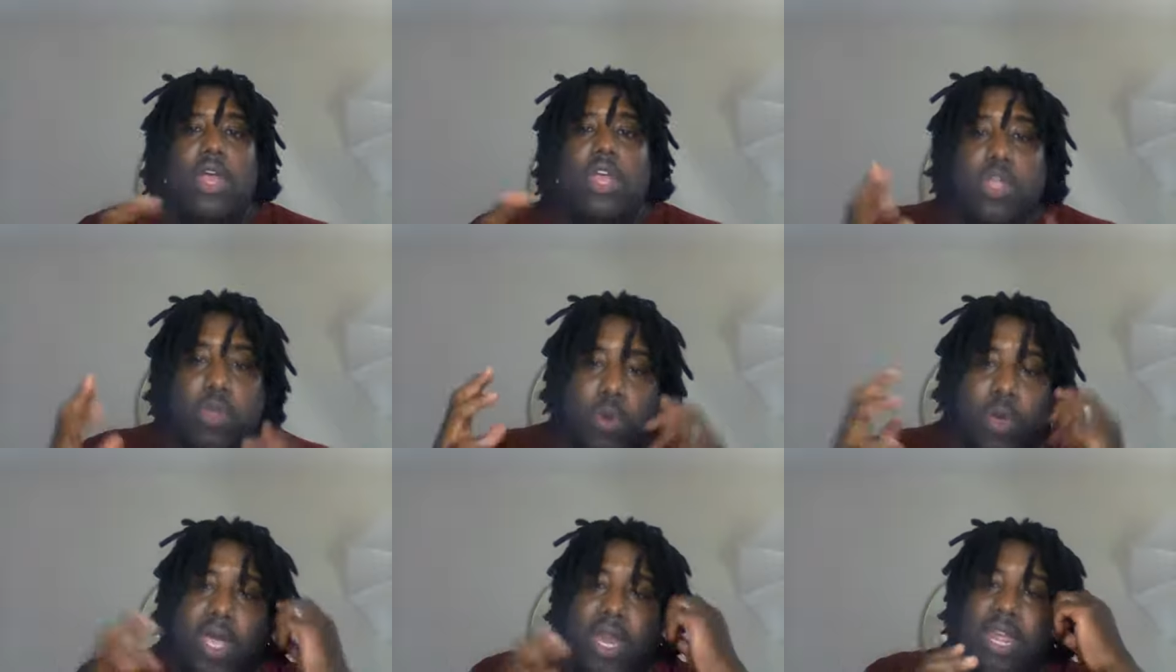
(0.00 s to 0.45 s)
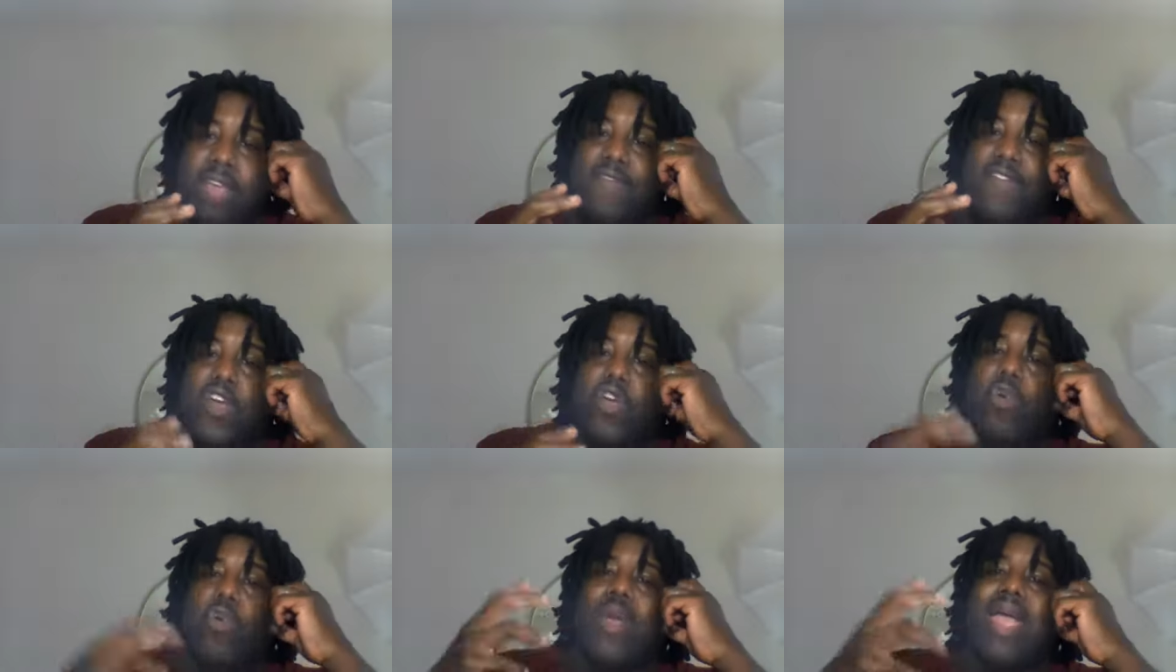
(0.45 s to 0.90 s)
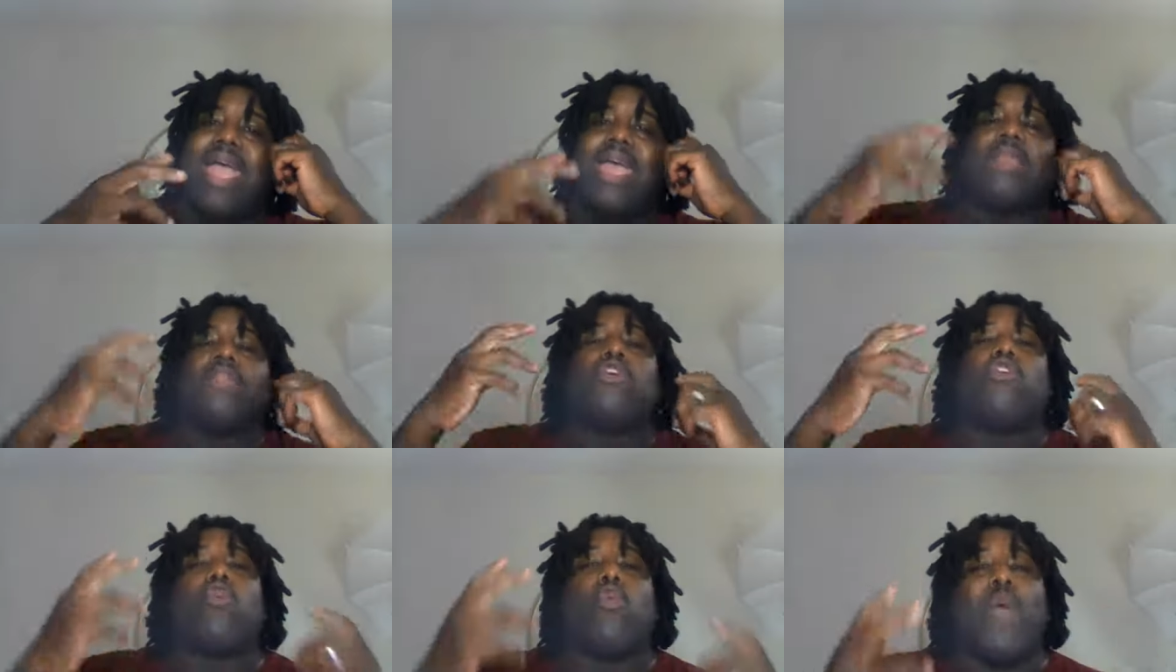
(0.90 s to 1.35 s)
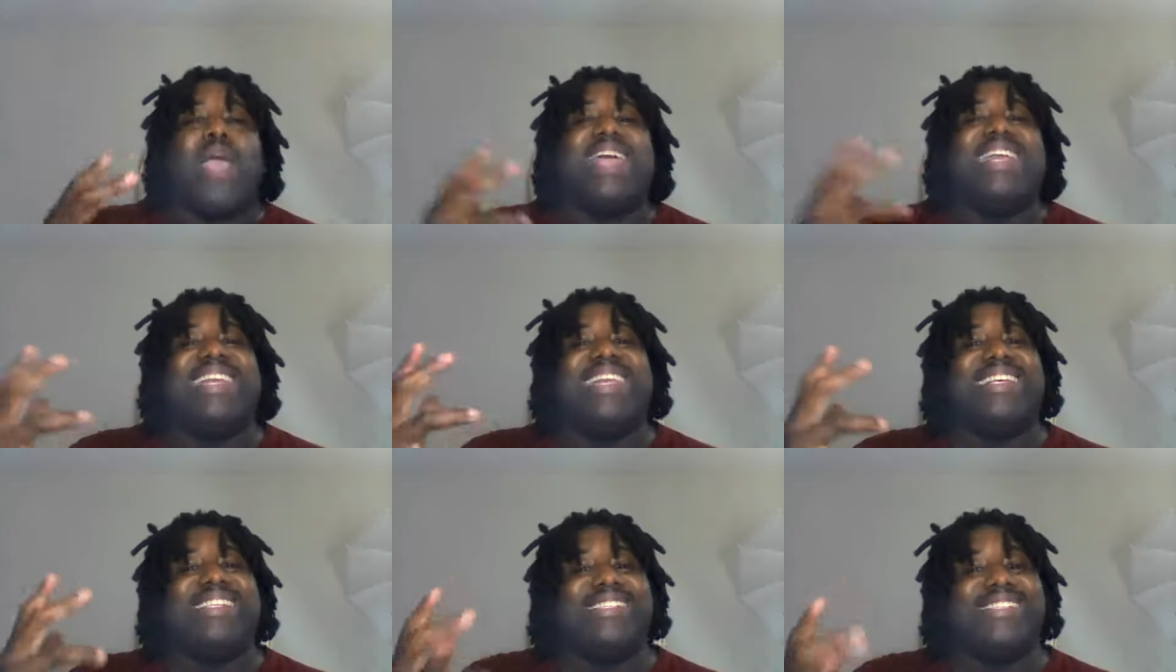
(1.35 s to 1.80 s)
You can either create
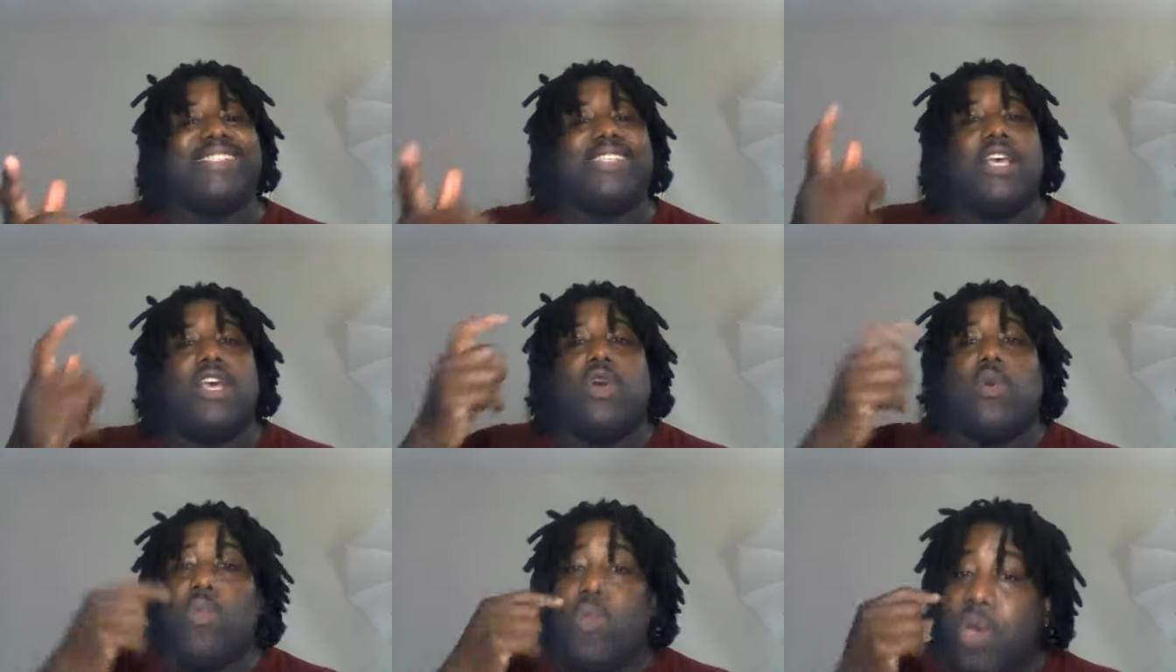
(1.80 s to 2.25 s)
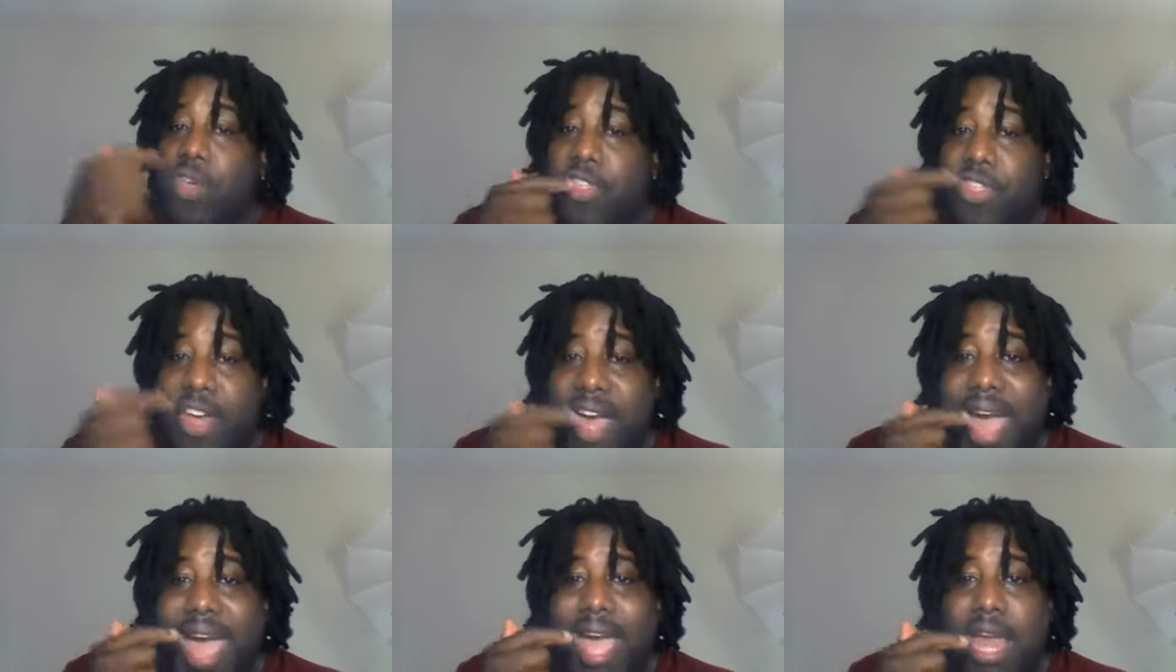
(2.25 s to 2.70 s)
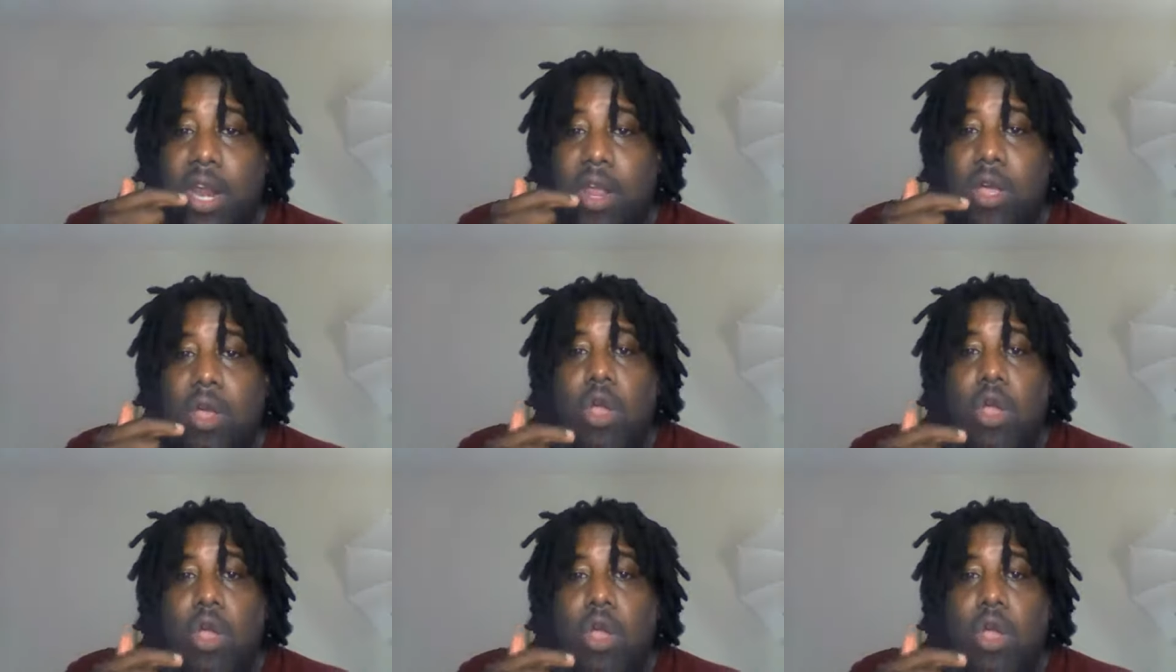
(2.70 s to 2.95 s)
greatness with that,